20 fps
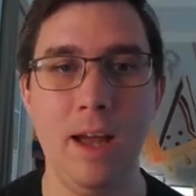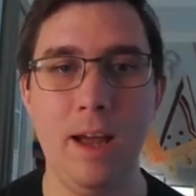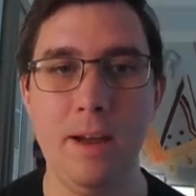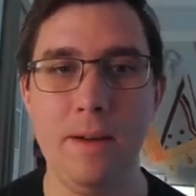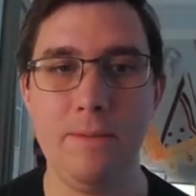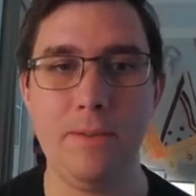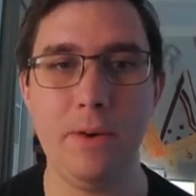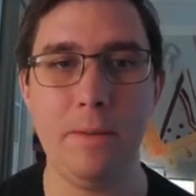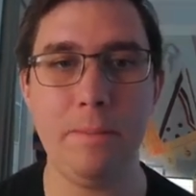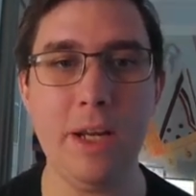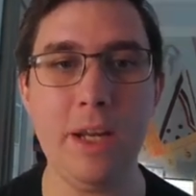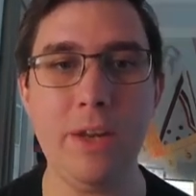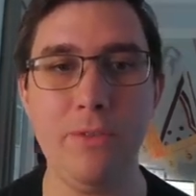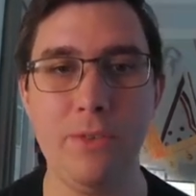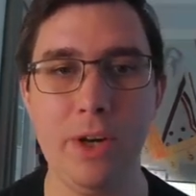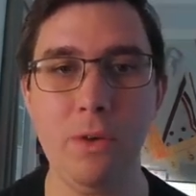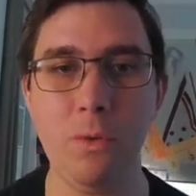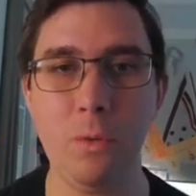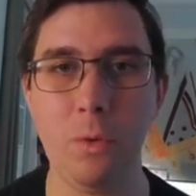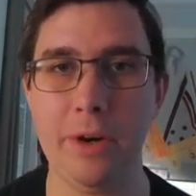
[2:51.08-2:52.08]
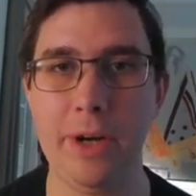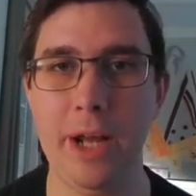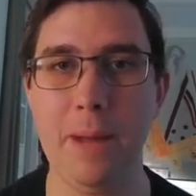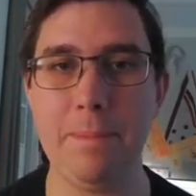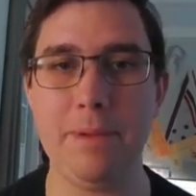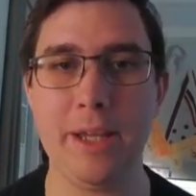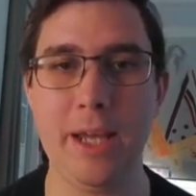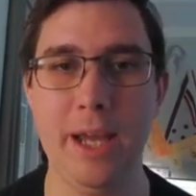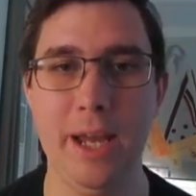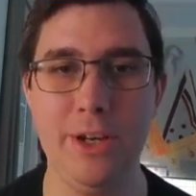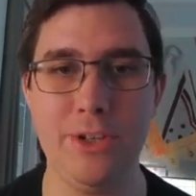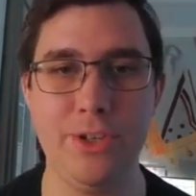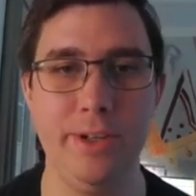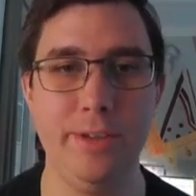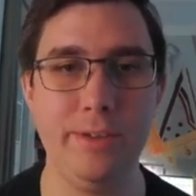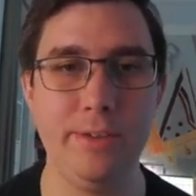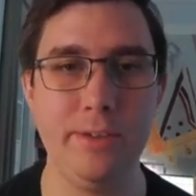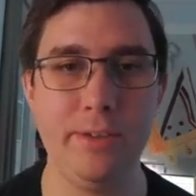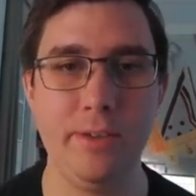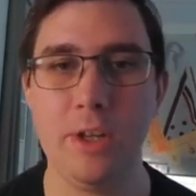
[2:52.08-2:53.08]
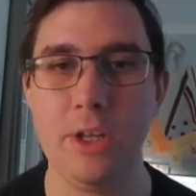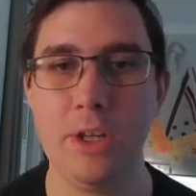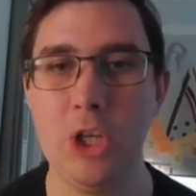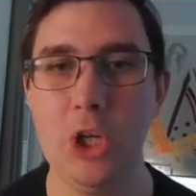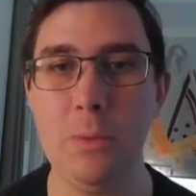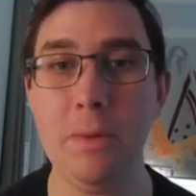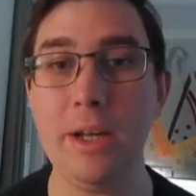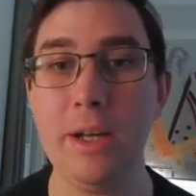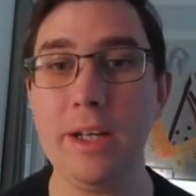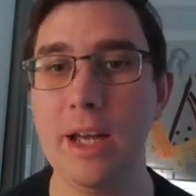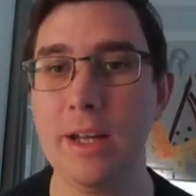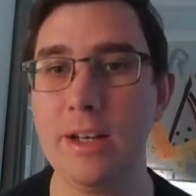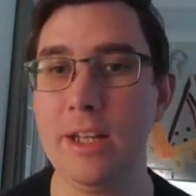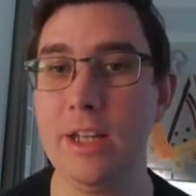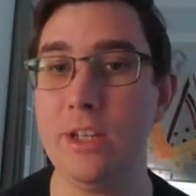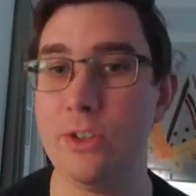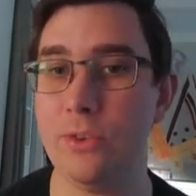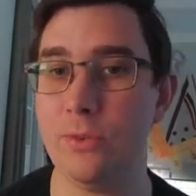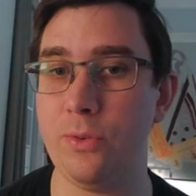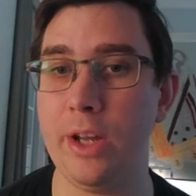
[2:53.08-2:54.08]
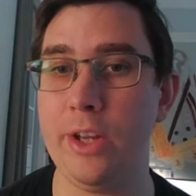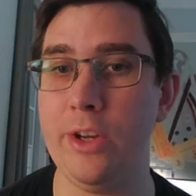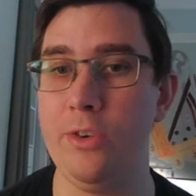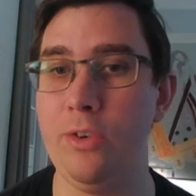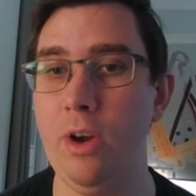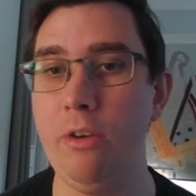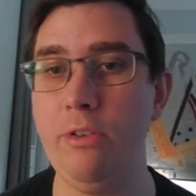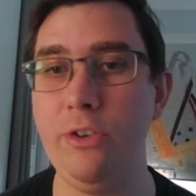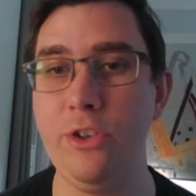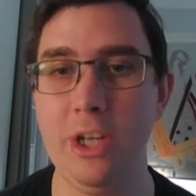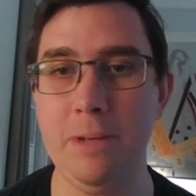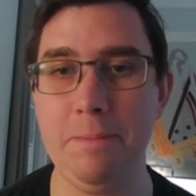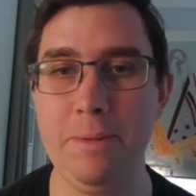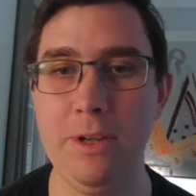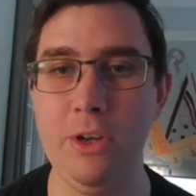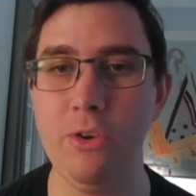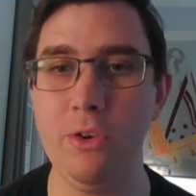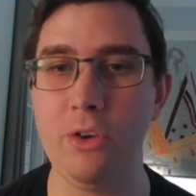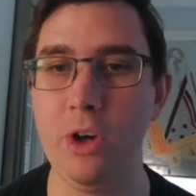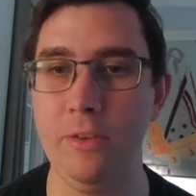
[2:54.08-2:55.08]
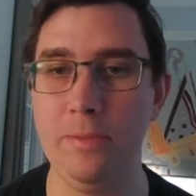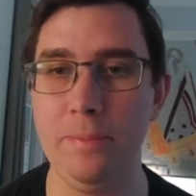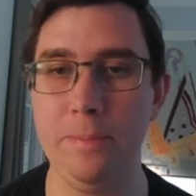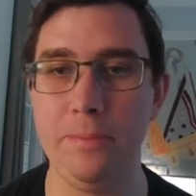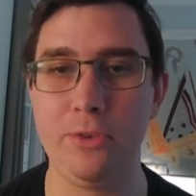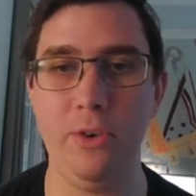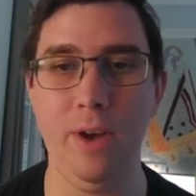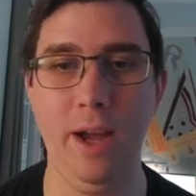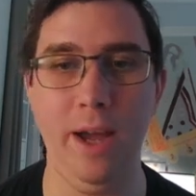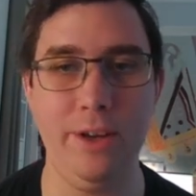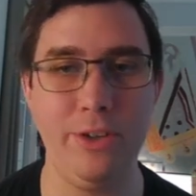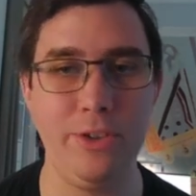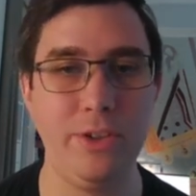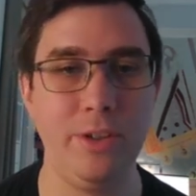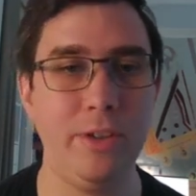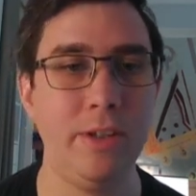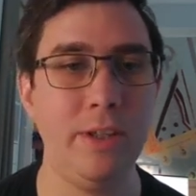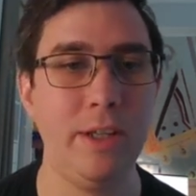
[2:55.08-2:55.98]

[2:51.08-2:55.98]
For many real-world applications, you might not need to write your own GPU code from scratch.